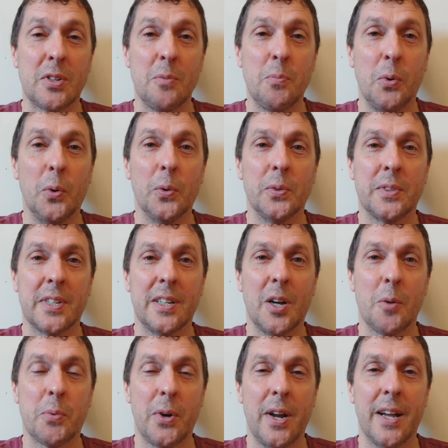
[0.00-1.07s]
important in our
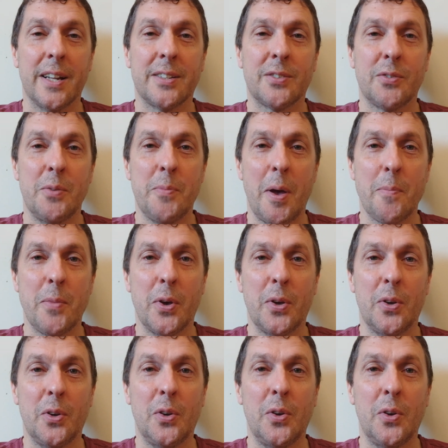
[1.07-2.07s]
prayer to remember